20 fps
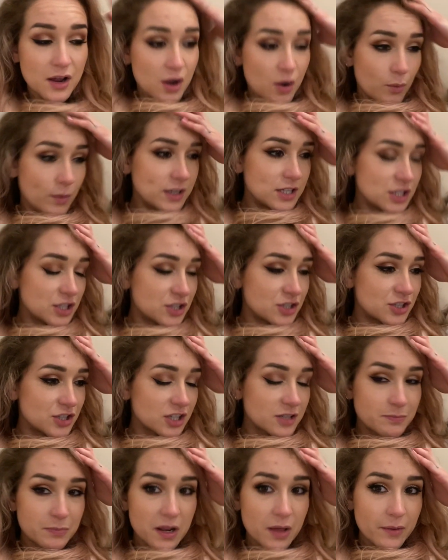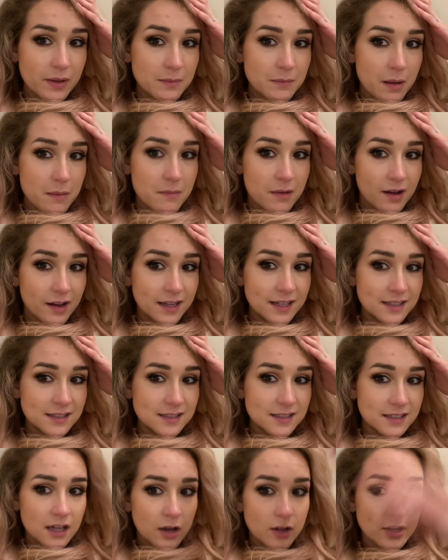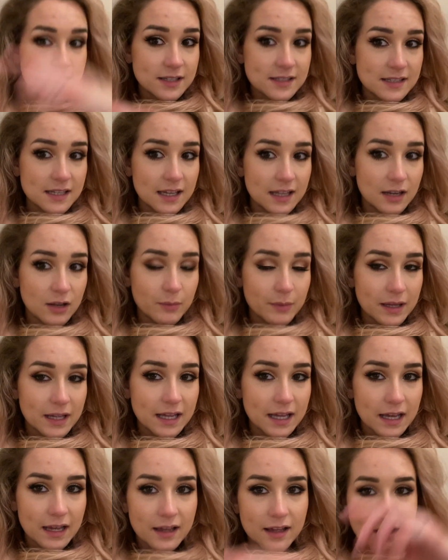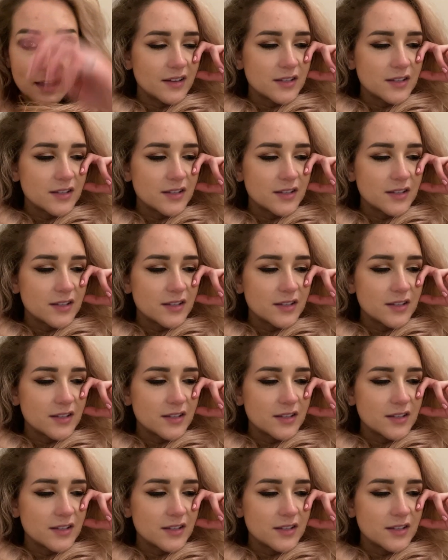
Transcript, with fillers: which is just blowing my mind. Oh, you can see it a little bit here.